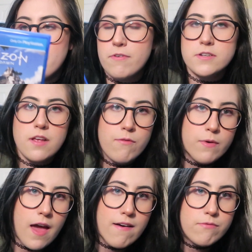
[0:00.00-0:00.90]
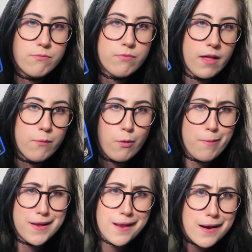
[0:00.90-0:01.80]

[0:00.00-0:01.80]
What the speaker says: First off, we have like robot